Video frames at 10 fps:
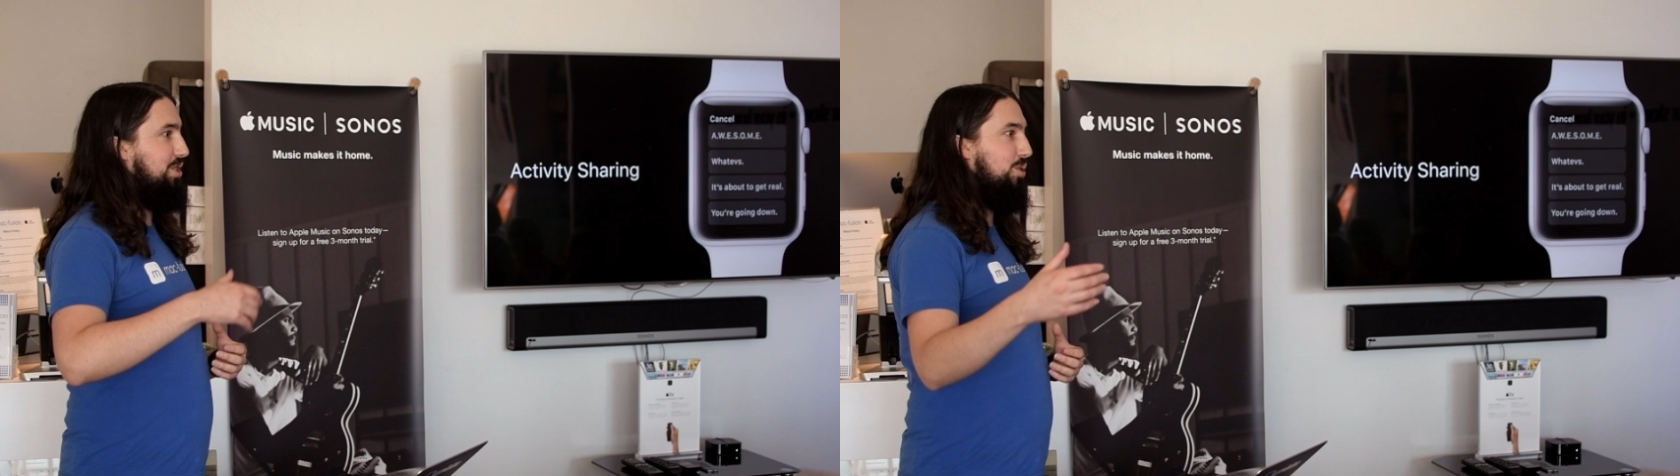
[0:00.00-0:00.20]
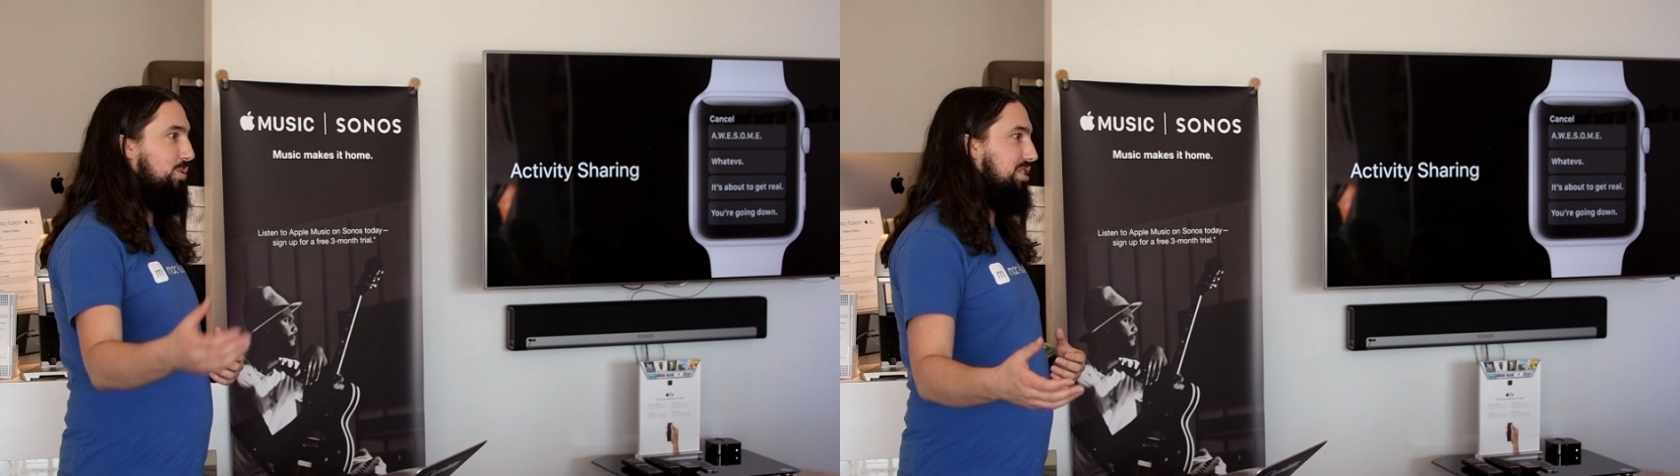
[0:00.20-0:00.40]

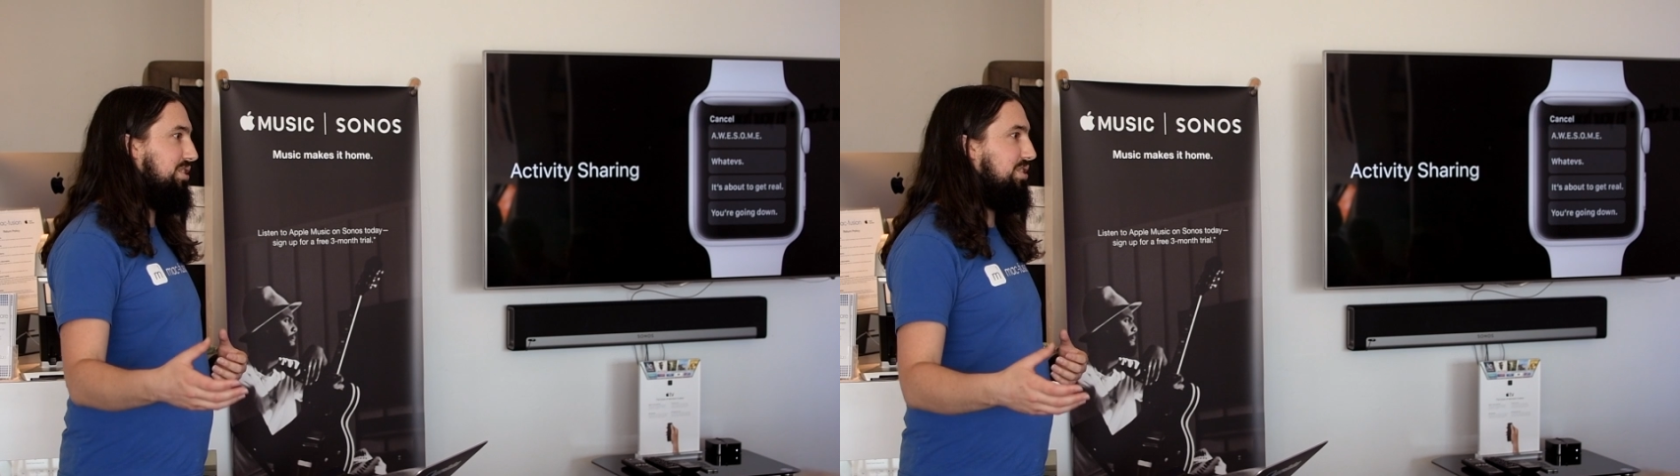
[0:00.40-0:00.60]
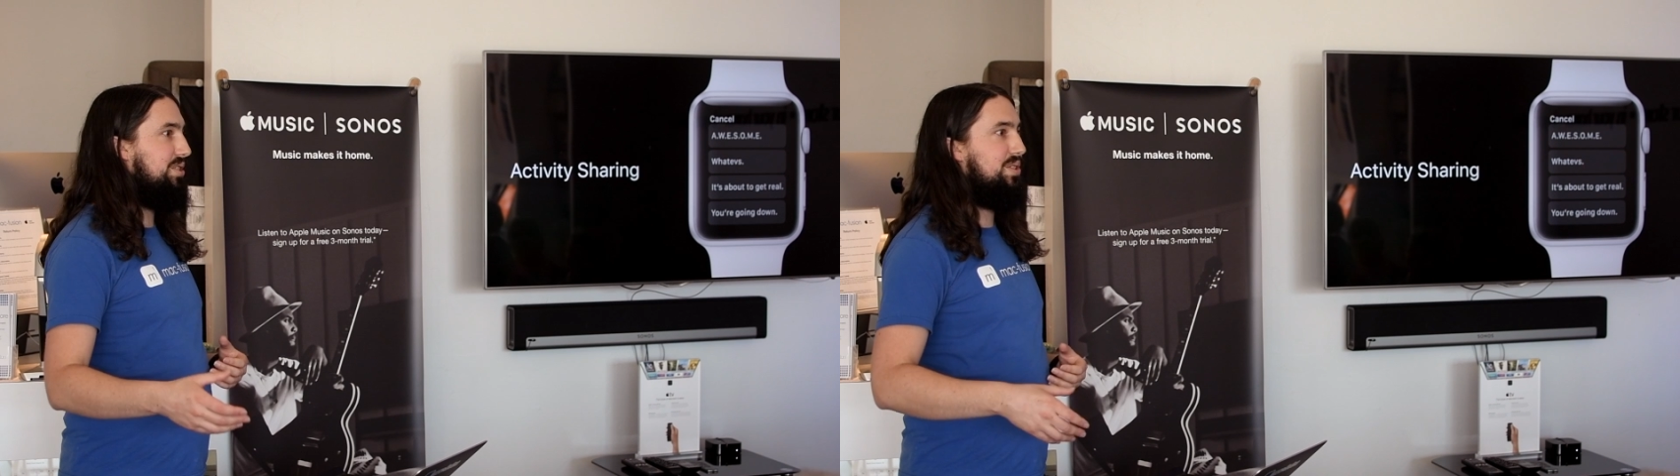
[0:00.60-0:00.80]

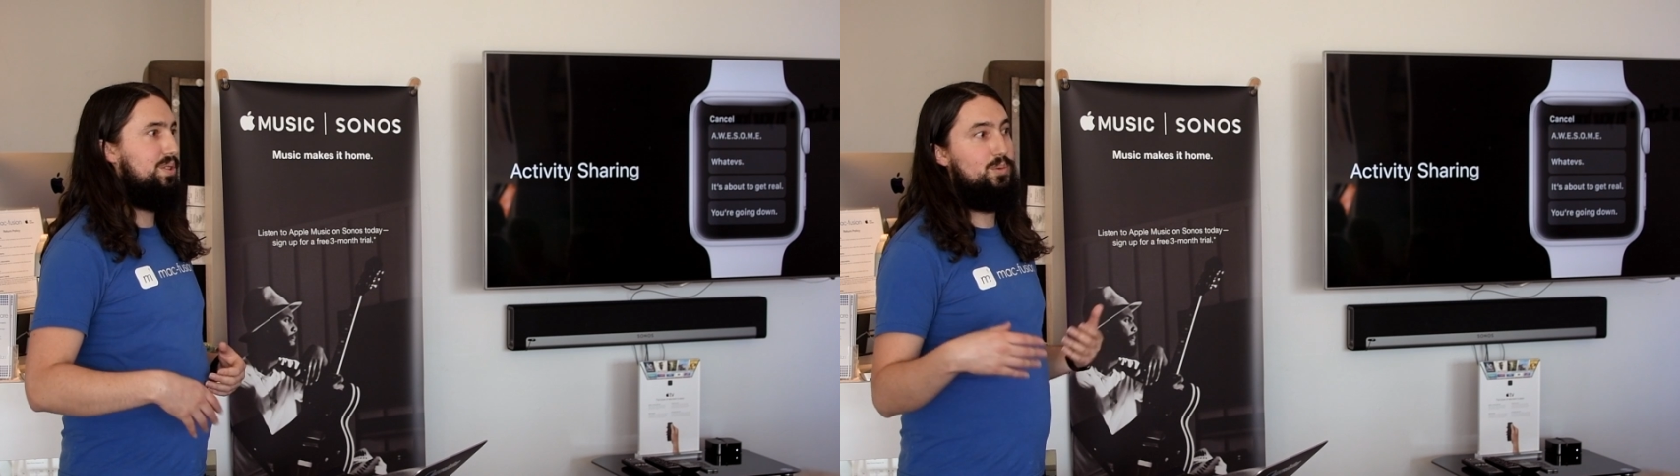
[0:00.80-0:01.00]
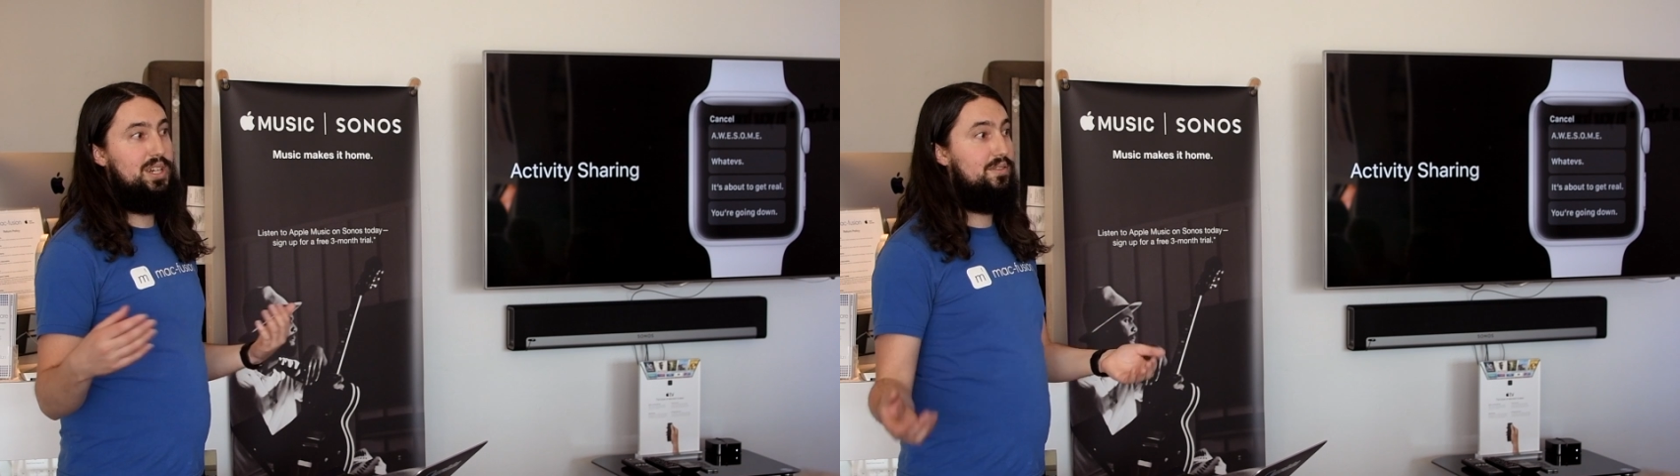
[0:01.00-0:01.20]
coworkers
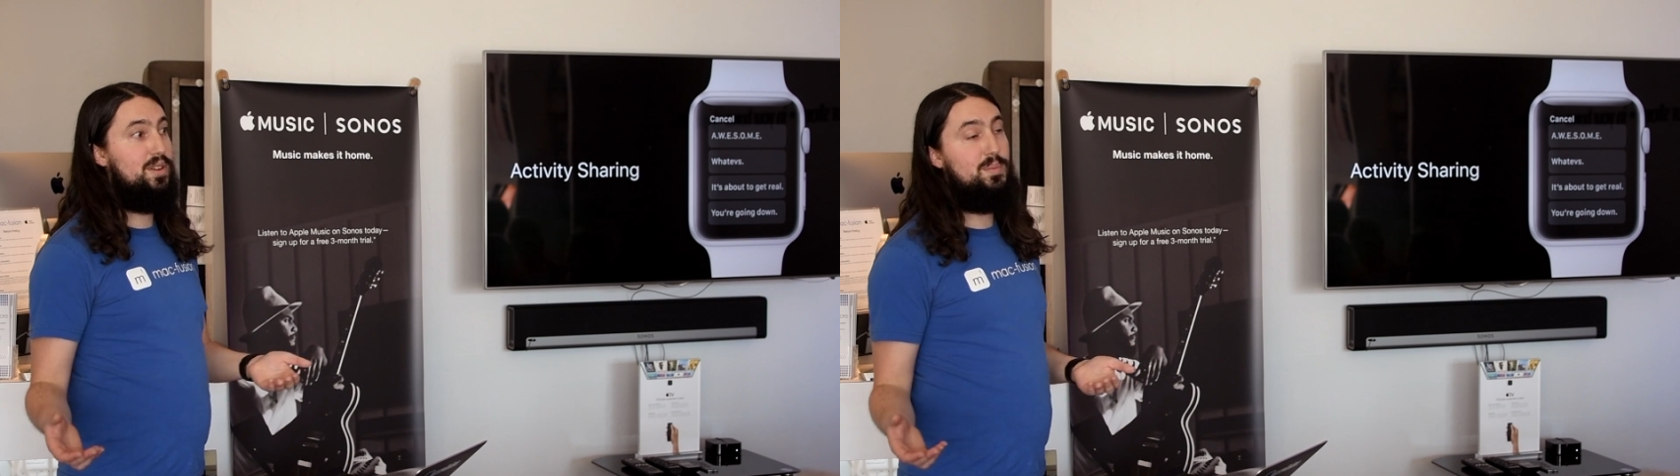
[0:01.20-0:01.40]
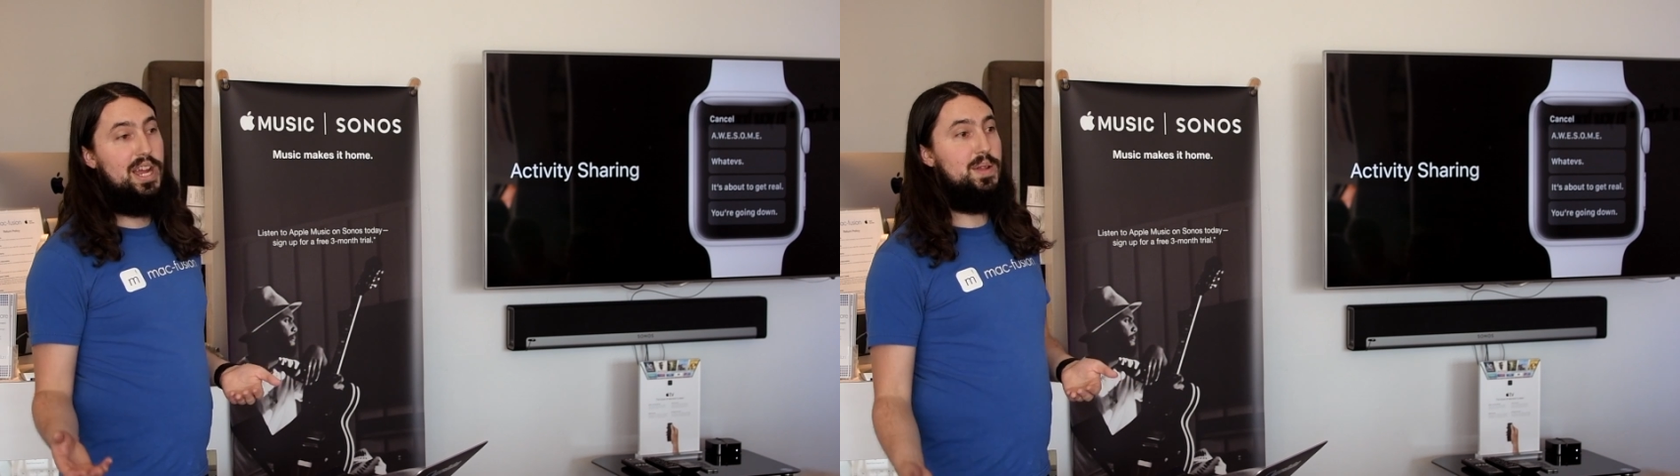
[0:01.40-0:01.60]
or whatever
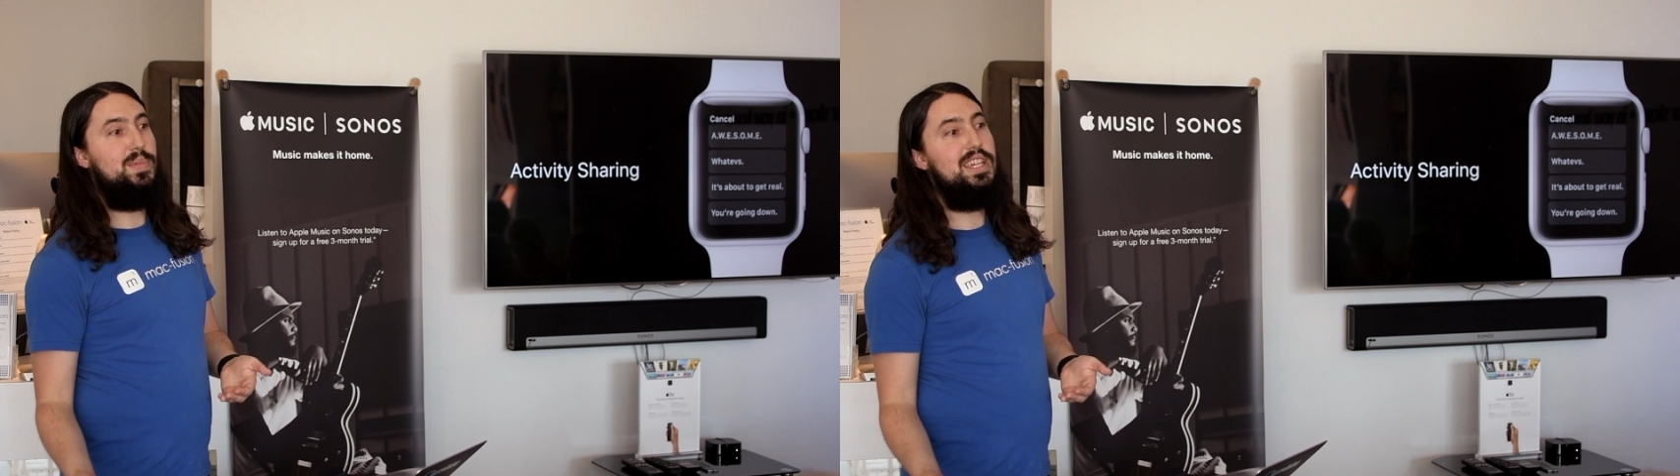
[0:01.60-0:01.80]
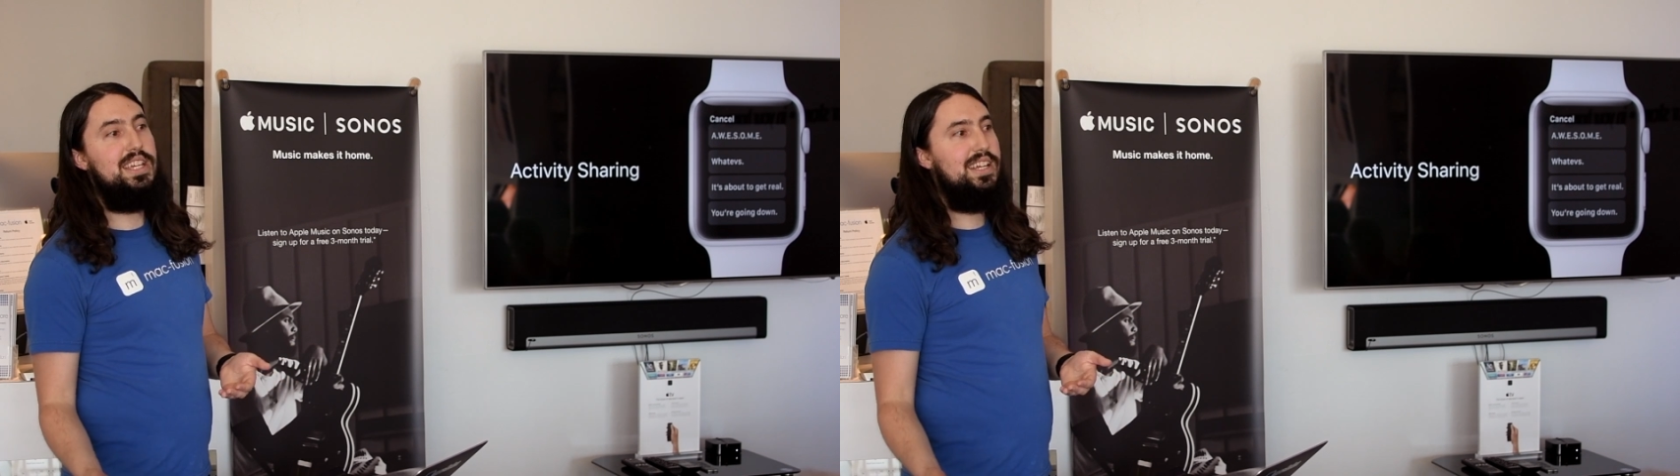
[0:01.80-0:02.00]
it might
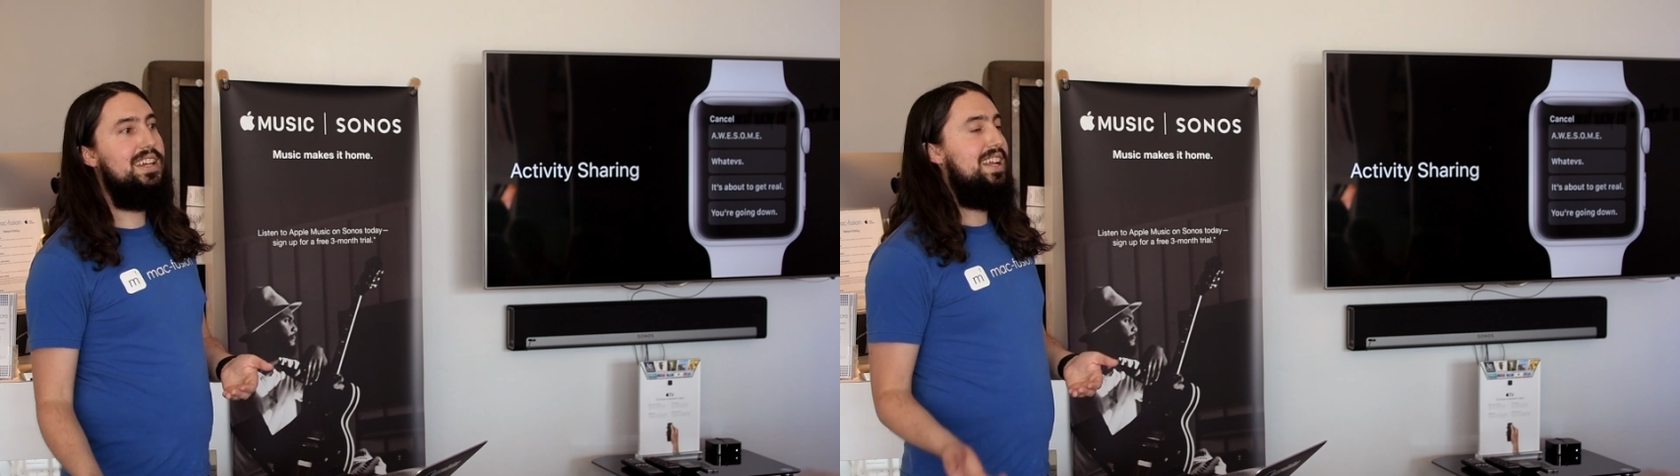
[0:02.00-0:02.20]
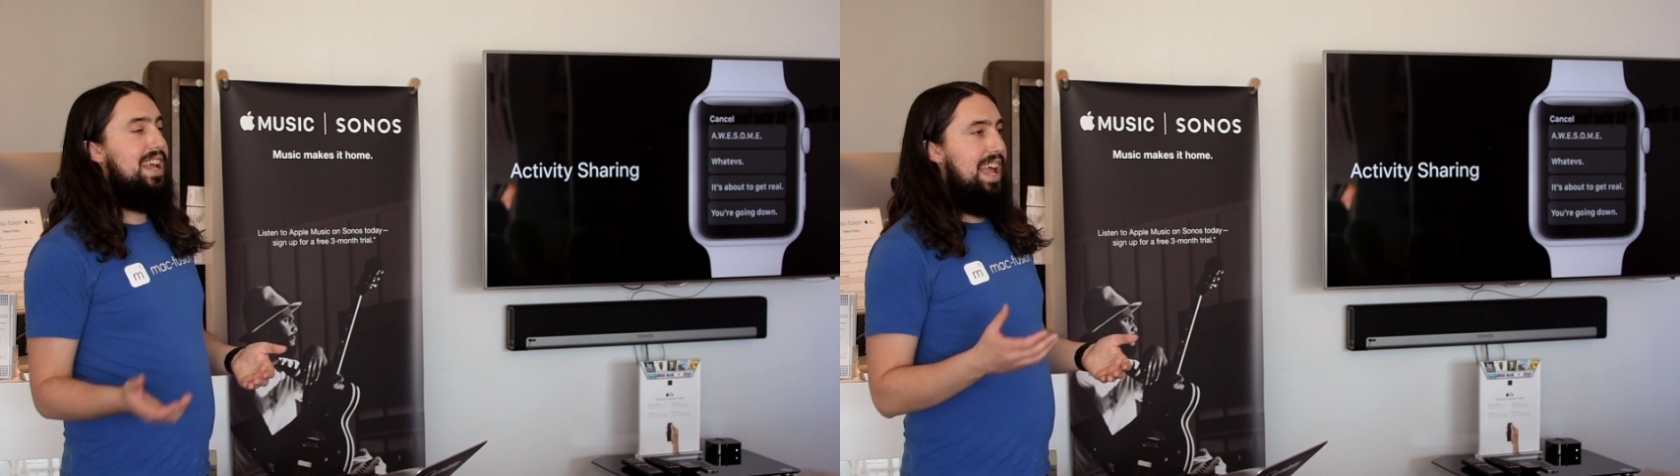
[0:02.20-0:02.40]
be,